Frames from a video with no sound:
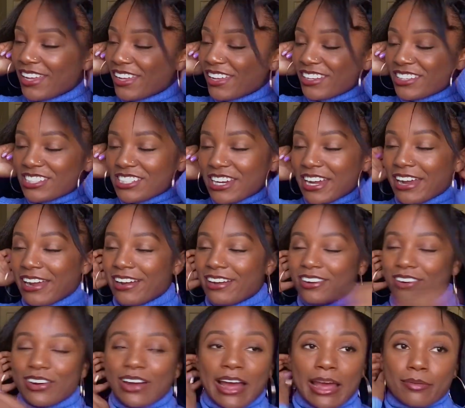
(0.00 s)

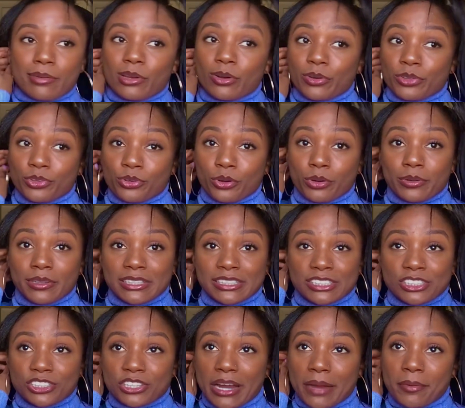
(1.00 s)
chow I be going through it with this
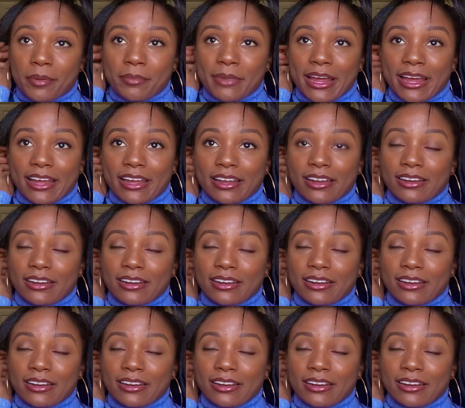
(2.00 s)
strap. I'm not,